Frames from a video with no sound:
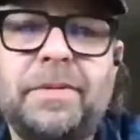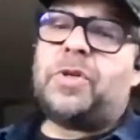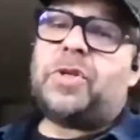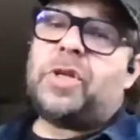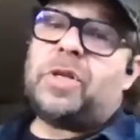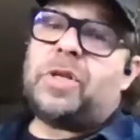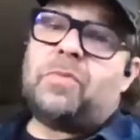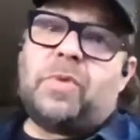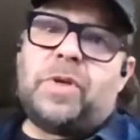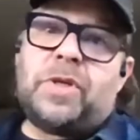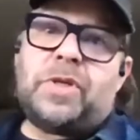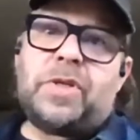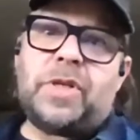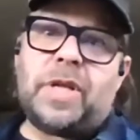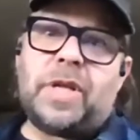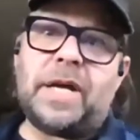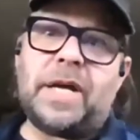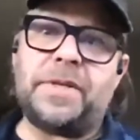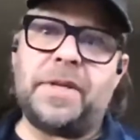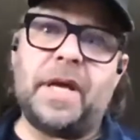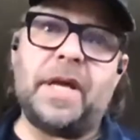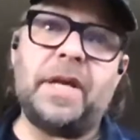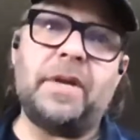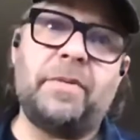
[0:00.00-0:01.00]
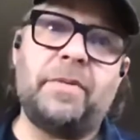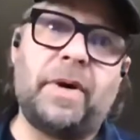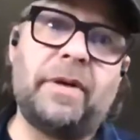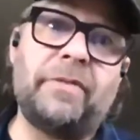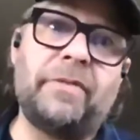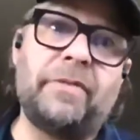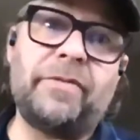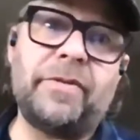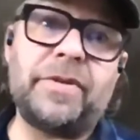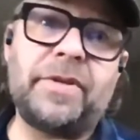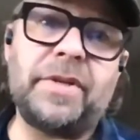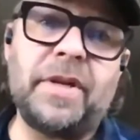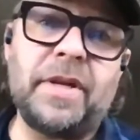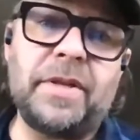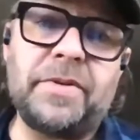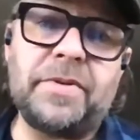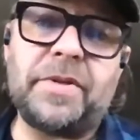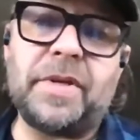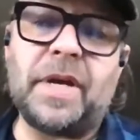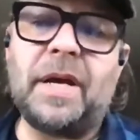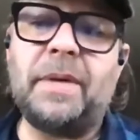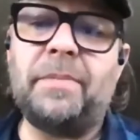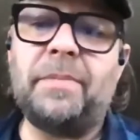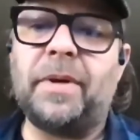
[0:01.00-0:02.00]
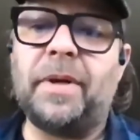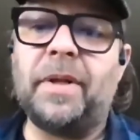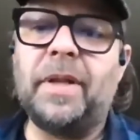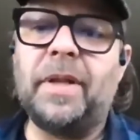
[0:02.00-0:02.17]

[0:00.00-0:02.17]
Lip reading: should ask Nanawa for another sample.